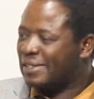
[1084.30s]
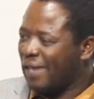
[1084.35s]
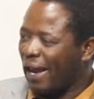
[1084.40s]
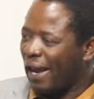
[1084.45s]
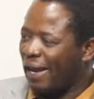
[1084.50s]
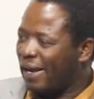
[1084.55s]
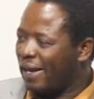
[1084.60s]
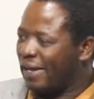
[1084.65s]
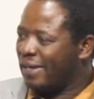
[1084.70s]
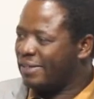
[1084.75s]

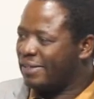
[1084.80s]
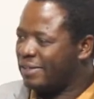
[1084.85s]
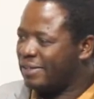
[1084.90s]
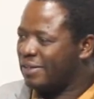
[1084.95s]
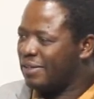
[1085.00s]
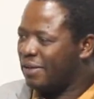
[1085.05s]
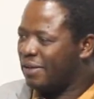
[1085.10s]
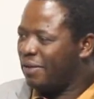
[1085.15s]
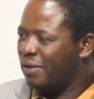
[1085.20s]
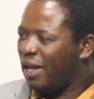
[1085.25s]
silent.
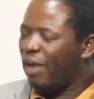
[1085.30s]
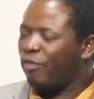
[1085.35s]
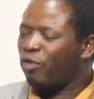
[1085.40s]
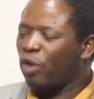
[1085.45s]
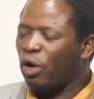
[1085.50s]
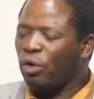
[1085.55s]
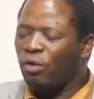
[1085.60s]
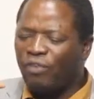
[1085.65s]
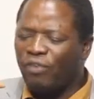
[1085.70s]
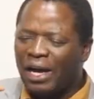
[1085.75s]
Every
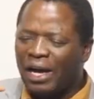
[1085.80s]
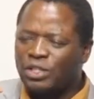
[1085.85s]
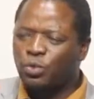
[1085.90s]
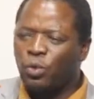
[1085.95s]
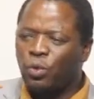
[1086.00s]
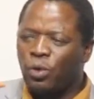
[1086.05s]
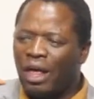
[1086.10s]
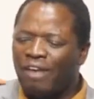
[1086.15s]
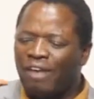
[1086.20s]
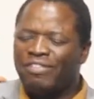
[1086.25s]
one of us
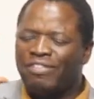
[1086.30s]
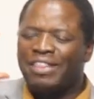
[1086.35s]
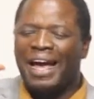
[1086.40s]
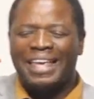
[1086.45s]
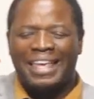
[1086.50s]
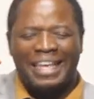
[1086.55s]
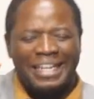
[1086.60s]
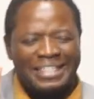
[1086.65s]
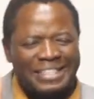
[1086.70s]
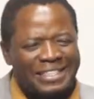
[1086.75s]
will have their
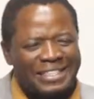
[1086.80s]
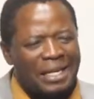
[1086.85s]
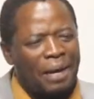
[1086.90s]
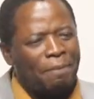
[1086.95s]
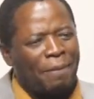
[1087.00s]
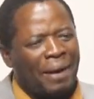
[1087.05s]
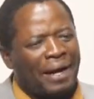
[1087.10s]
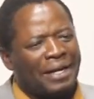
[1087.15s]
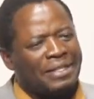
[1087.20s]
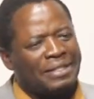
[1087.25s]

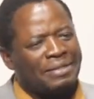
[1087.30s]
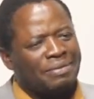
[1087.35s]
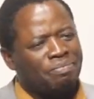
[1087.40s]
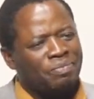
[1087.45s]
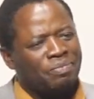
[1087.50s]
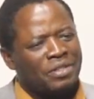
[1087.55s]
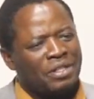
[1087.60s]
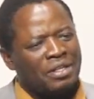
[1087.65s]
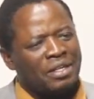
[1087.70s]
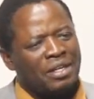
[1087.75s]
Gethsemane.
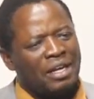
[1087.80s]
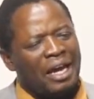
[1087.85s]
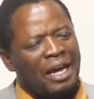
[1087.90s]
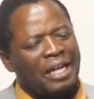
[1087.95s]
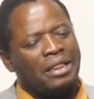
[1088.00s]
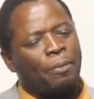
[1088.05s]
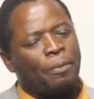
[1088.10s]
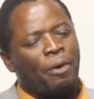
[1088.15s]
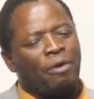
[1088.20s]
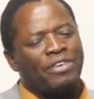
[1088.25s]

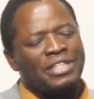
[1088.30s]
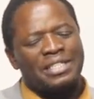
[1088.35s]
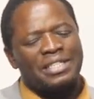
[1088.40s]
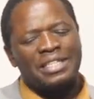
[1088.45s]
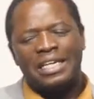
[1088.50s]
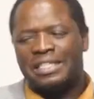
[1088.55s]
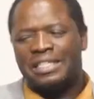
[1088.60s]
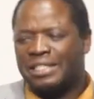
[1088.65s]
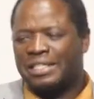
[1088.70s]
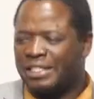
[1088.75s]
And the prophet
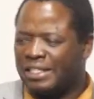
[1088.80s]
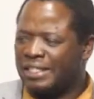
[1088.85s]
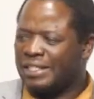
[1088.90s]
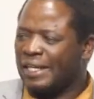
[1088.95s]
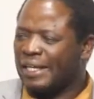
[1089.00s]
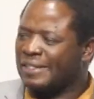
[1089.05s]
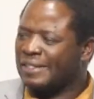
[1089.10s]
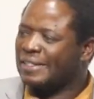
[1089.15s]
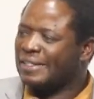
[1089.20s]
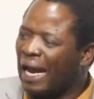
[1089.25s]
says
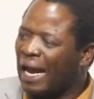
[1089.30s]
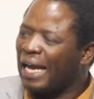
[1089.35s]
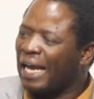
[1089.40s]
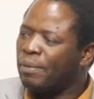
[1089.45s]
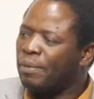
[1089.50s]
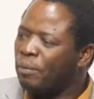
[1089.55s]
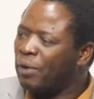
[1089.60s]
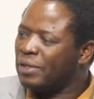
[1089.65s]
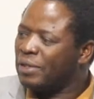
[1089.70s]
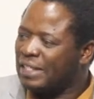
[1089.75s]
Jesus
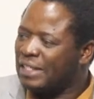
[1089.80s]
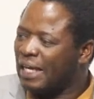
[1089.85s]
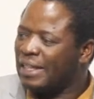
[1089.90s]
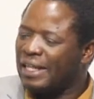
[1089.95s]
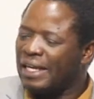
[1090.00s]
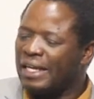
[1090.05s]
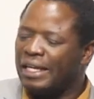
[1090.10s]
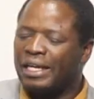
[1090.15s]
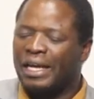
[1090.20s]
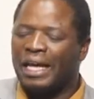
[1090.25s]
died more death
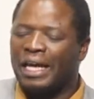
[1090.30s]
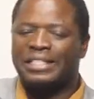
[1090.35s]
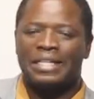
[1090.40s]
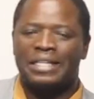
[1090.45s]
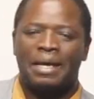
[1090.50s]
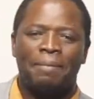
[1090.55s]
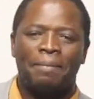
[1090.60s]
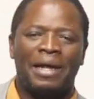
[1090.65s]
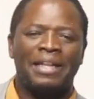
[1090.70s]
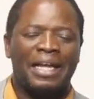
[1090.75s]
in
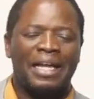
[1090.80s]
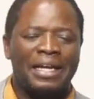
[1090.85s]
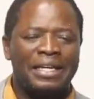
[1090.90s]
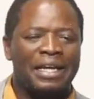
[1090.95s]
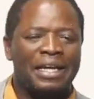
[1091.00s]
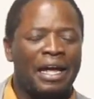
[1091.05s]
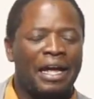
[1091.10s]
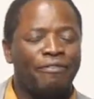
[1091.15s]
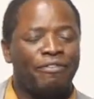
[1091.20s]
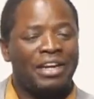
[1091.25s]
Gethsemane
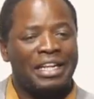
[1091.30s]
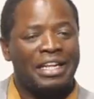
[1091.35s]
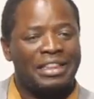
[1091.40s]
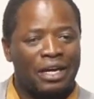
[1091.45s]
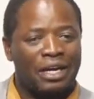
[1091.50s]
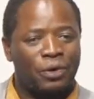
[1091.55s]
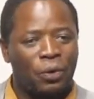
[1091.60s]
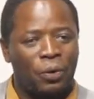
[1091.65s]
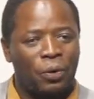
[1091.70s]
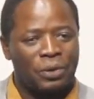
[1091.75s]
than even at
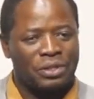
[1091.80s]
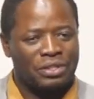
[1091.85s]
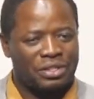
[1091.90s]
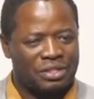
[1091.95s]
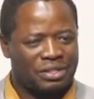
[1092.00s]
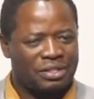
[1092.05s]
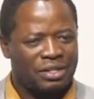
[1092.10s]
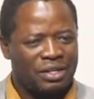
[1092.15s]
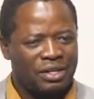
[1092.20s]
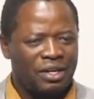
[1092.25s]
the
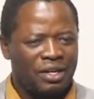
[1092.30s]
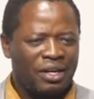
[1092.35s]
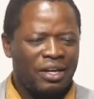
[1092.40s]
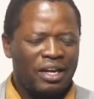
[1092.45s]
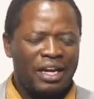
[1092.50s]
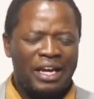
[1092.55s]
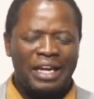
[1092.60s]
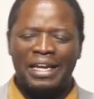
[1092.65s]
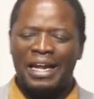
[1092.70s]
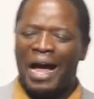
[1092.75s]
cross
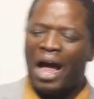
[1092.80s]
in